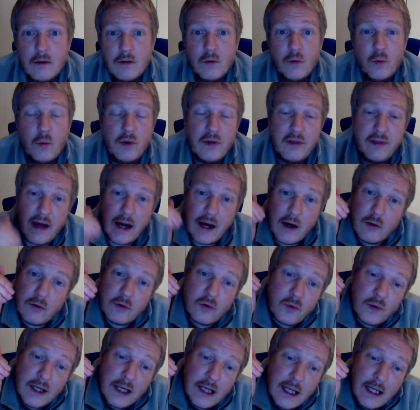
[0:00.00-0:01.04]

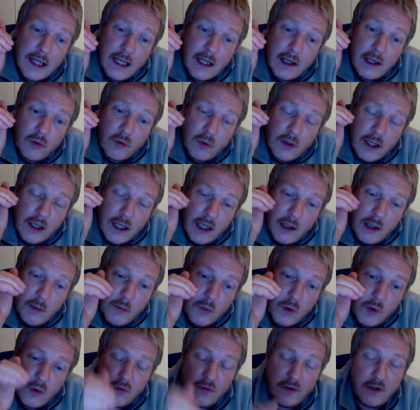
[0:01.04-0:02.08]
without really
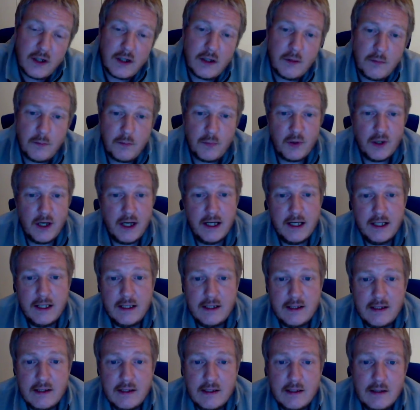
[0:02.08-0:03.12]
moving the
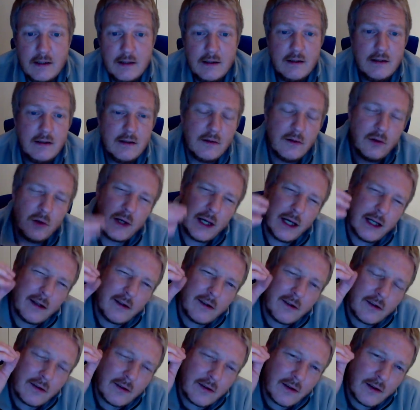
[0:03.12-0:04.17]
price, to
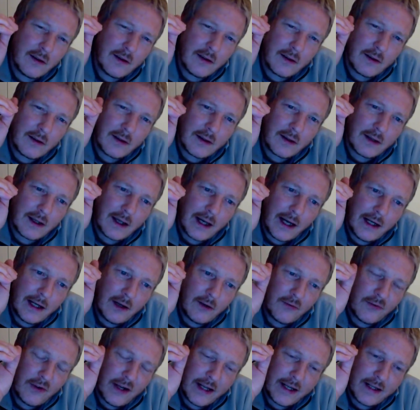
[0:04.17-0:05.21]
get kind
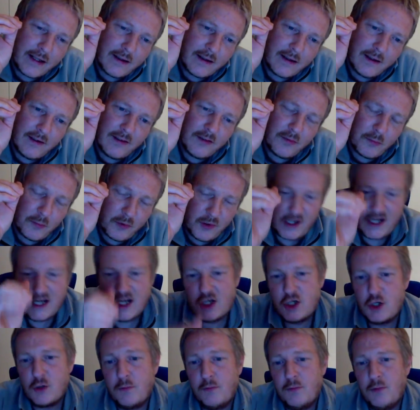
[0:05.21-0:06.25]
of like this
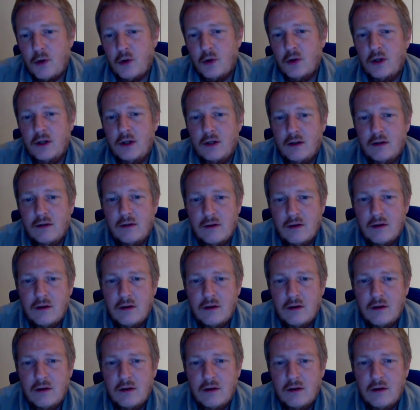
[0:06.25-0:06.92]
pressure point.